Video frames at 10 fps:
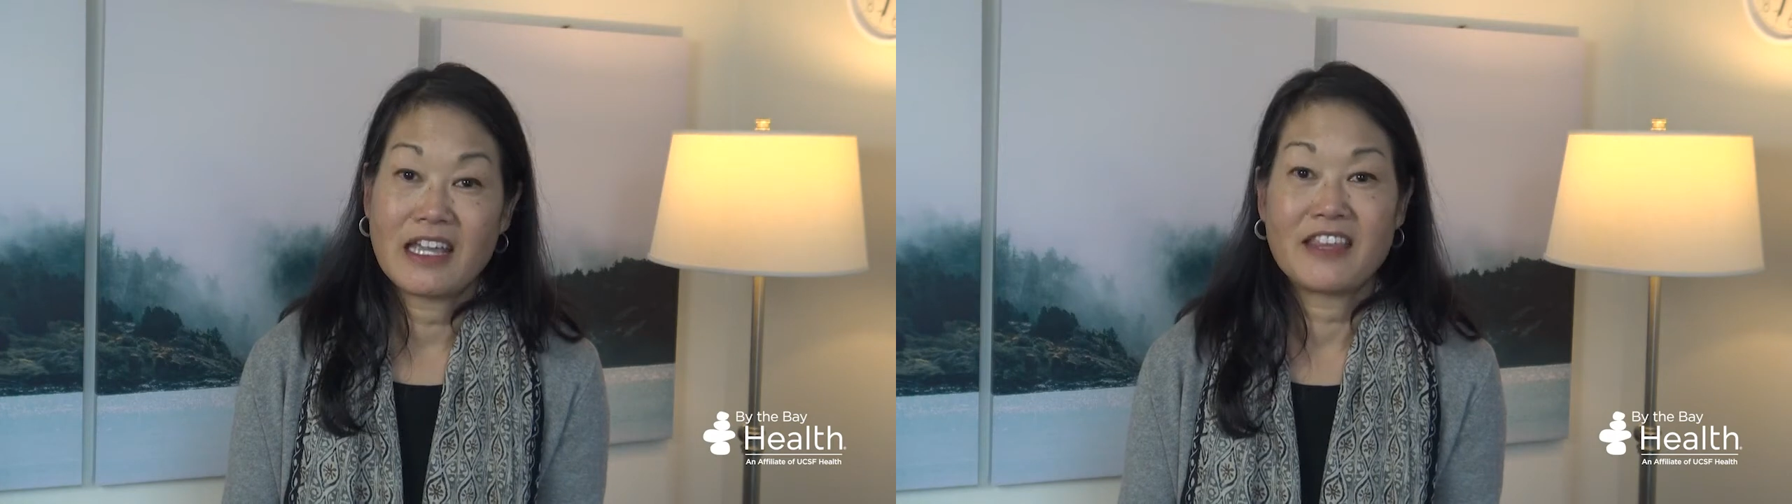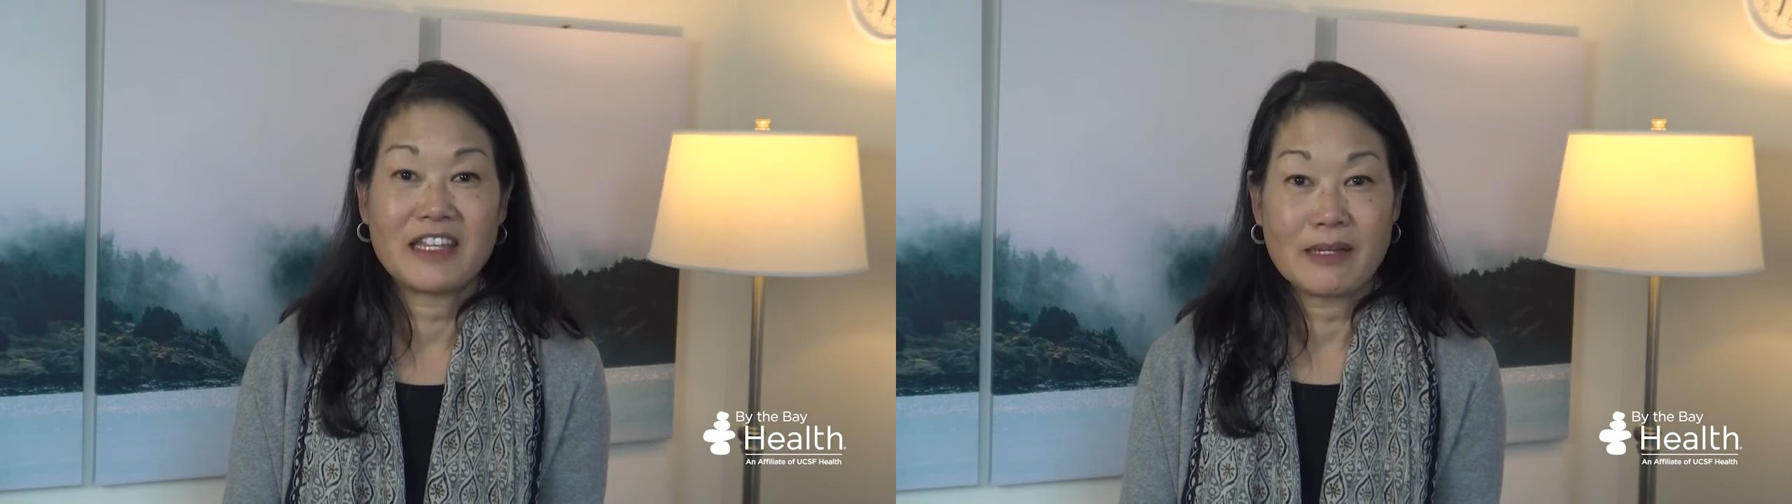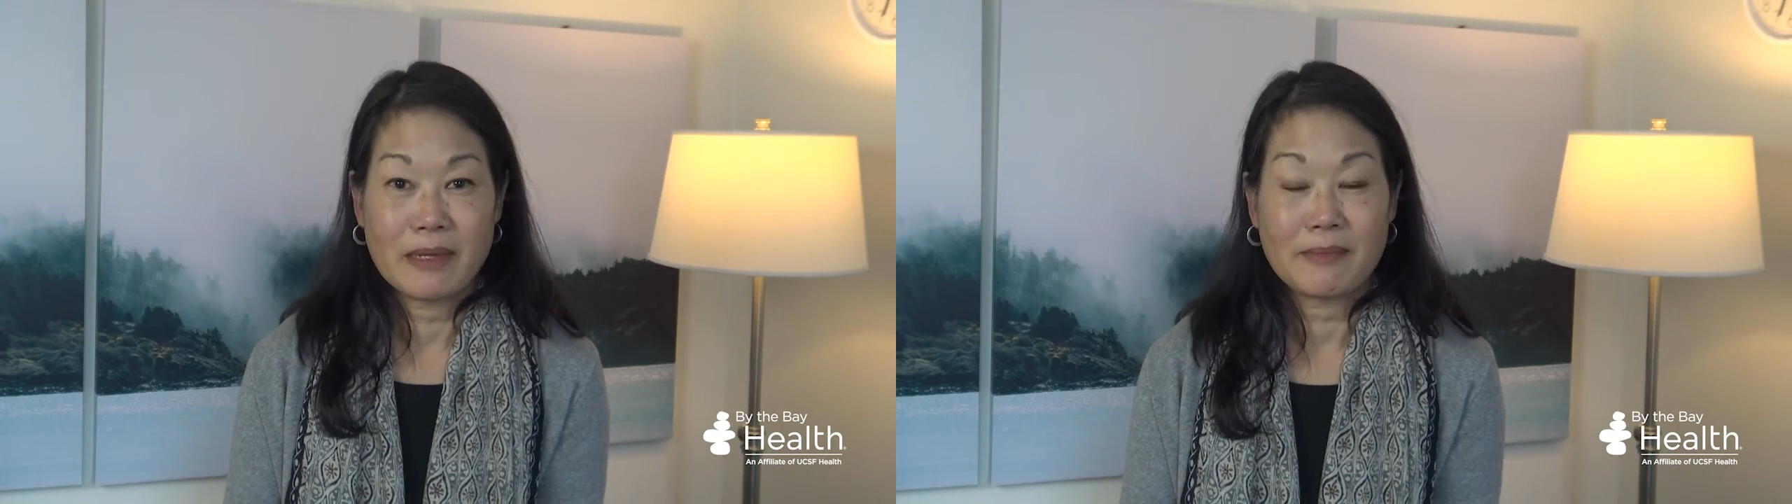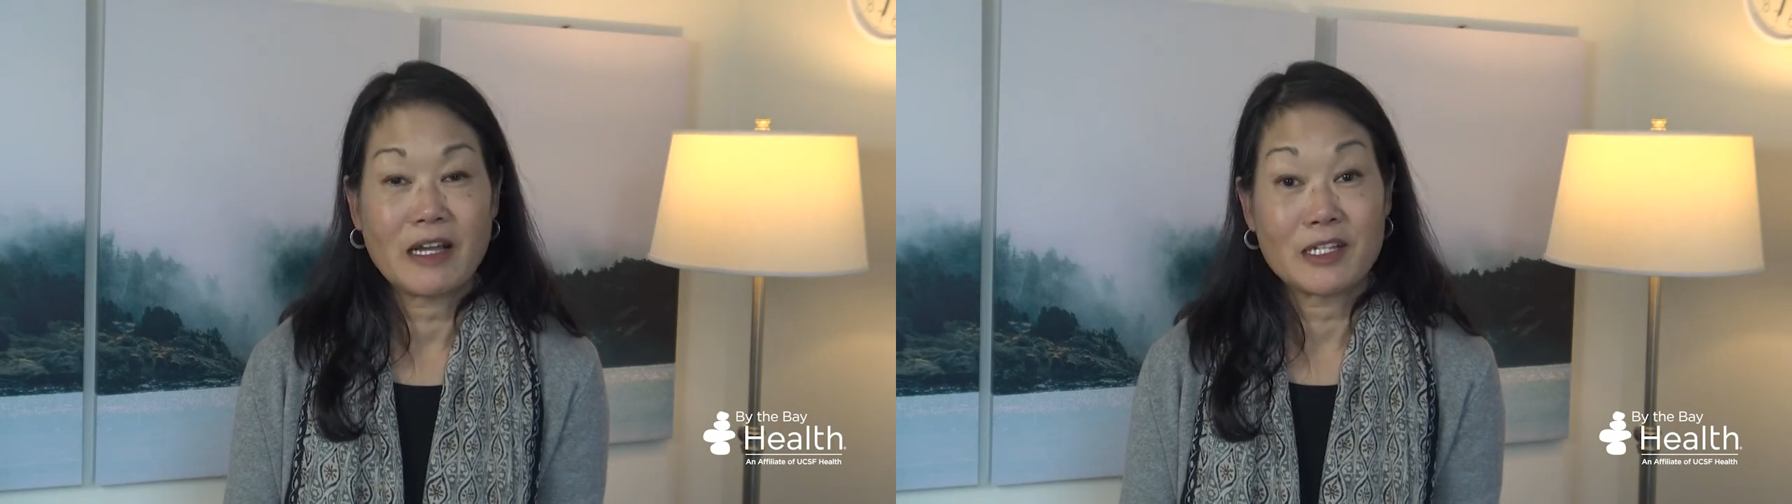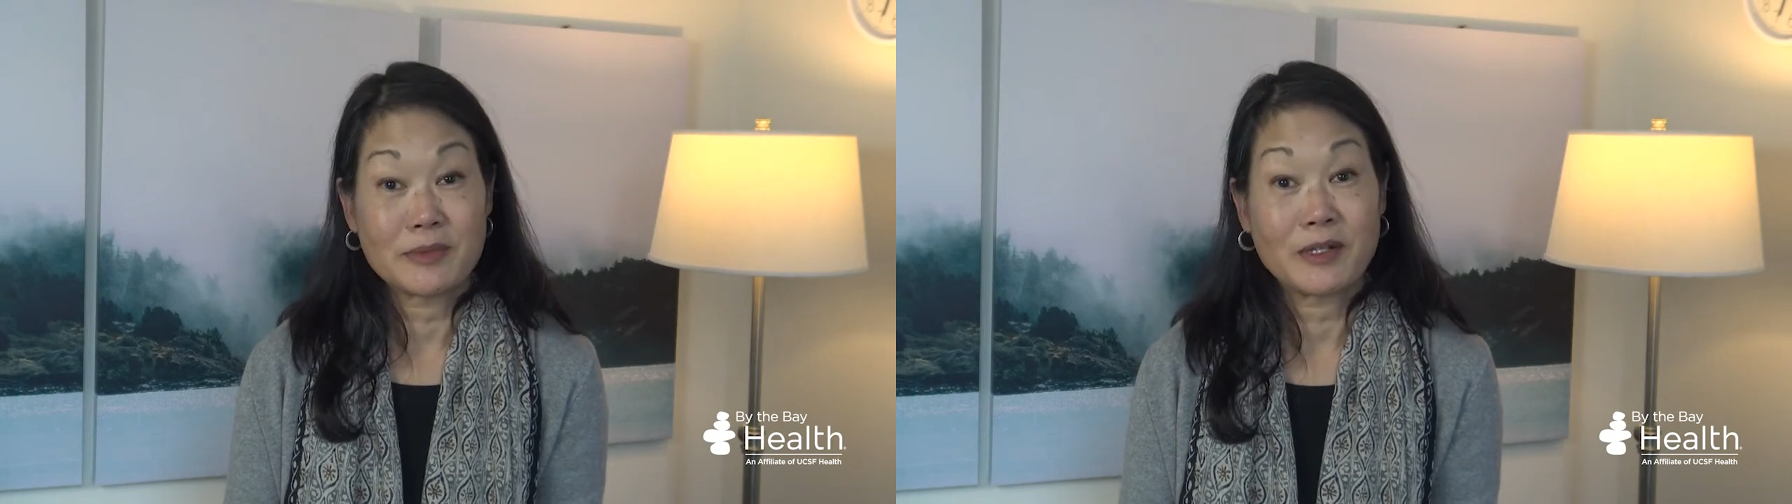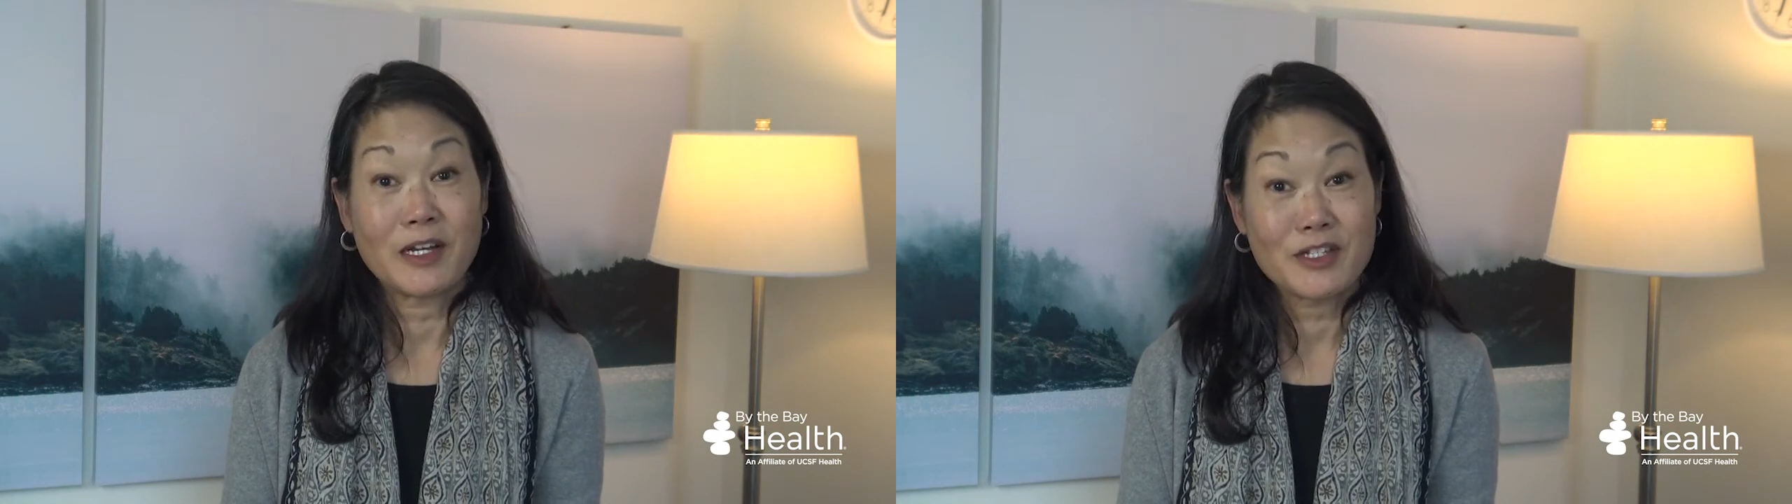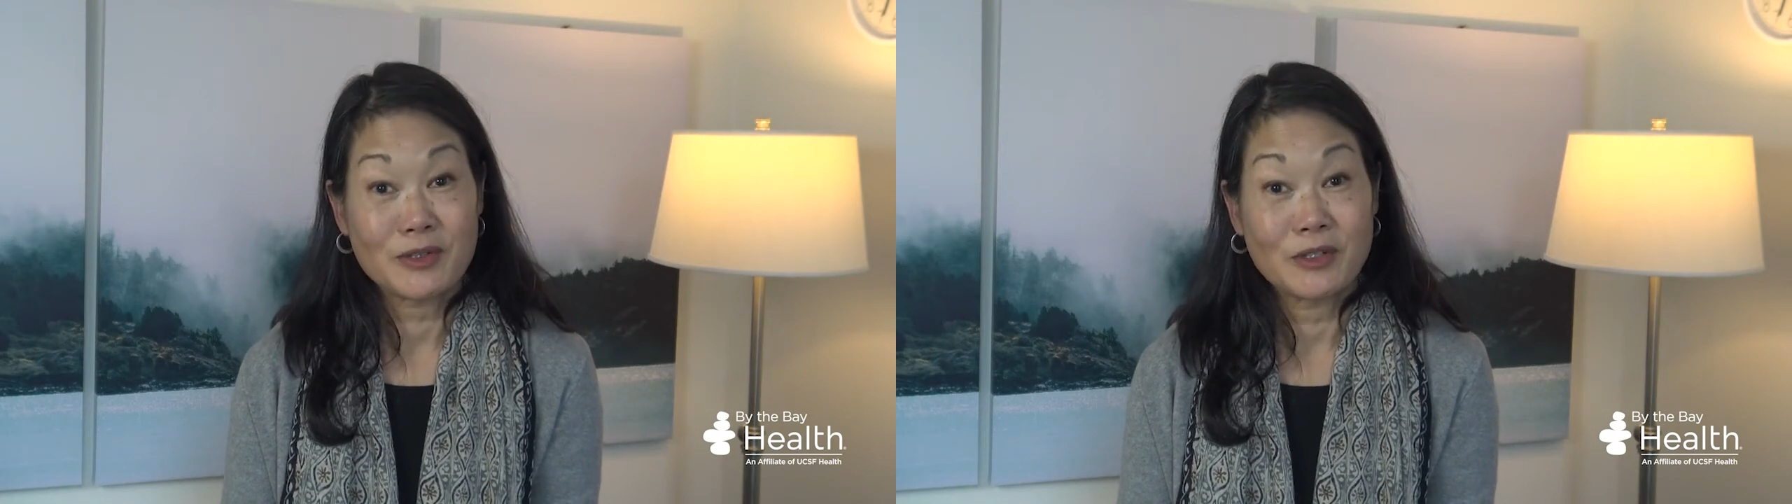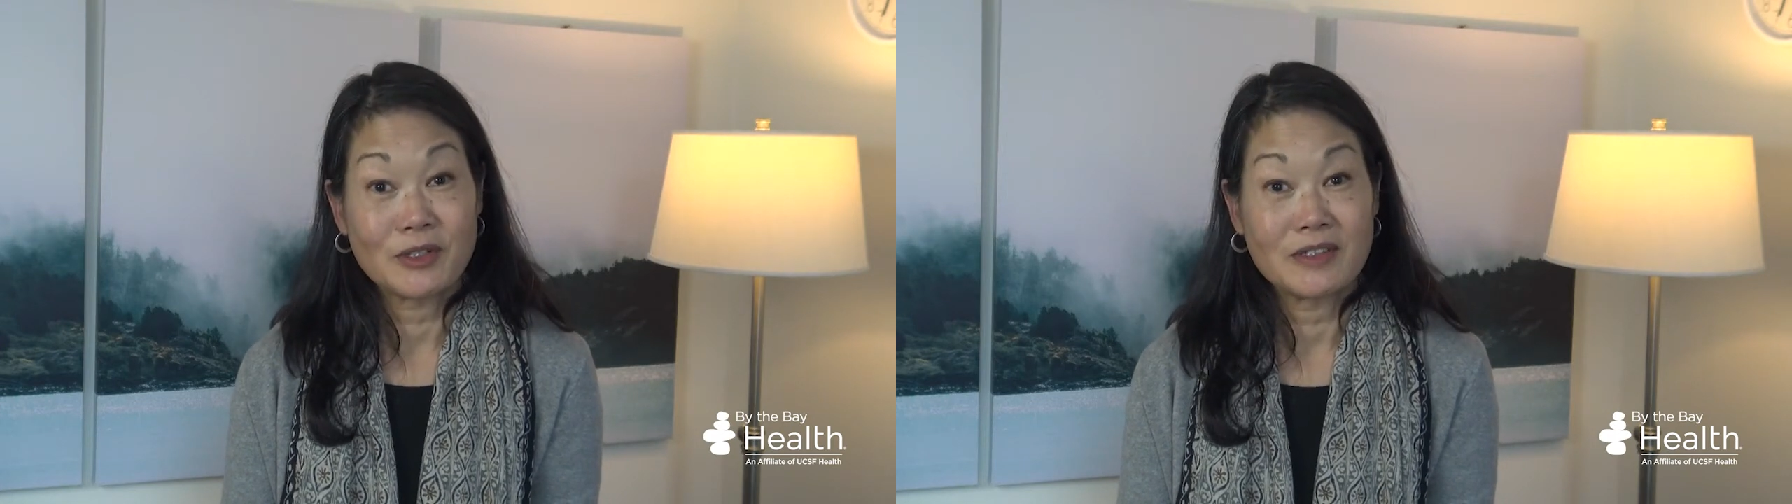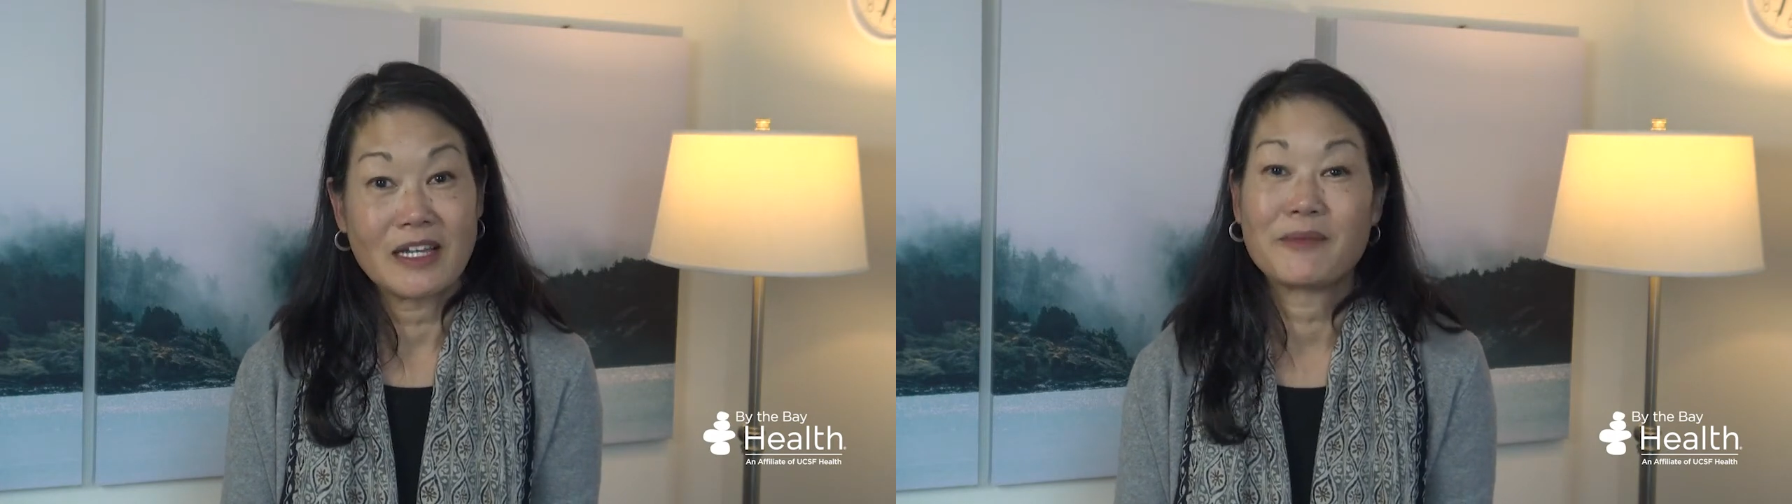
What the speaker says: And then I met my husband in high school